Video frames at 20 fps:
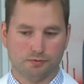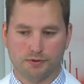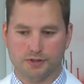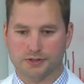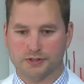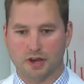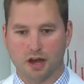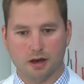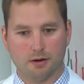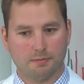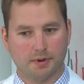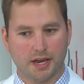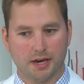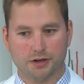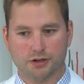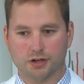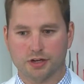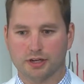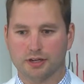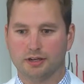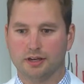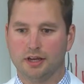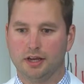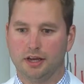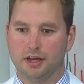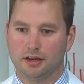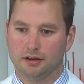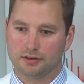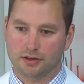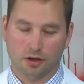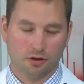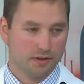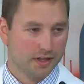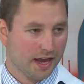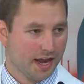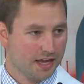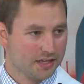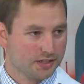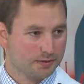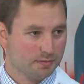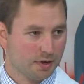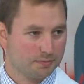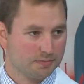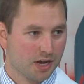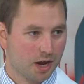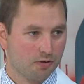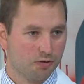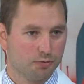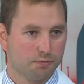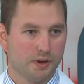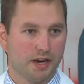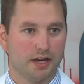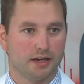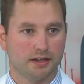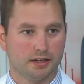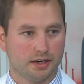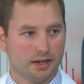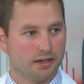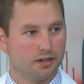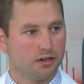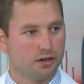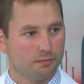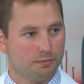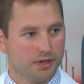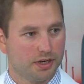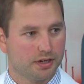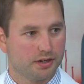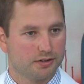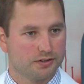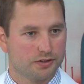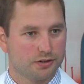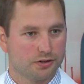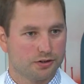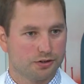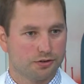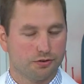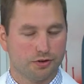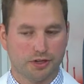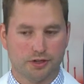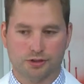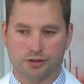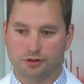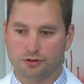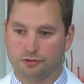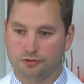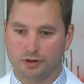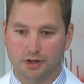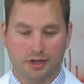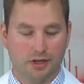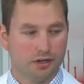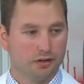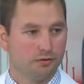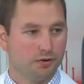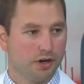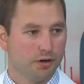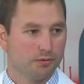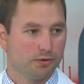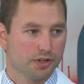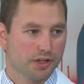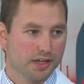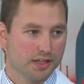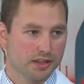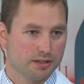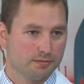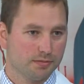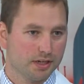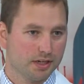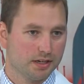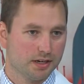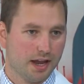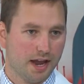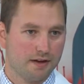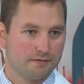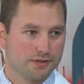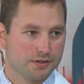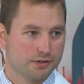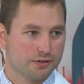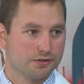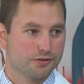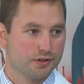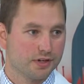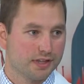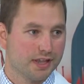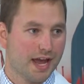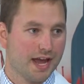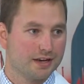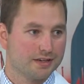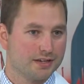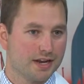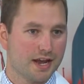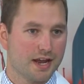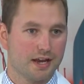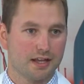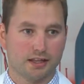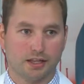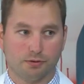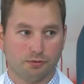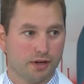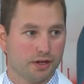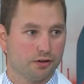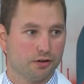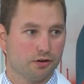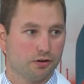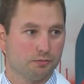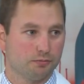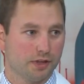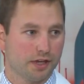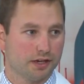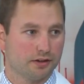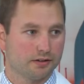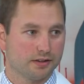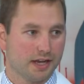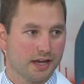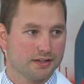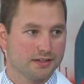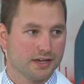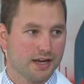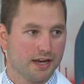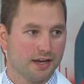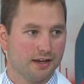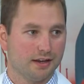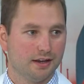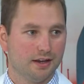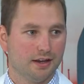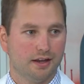We saw a patient, you know, they had some abdominal pain. It ended up being a surgical issue. We were able to get them in, have surgery that day, and they went mm. home later that day.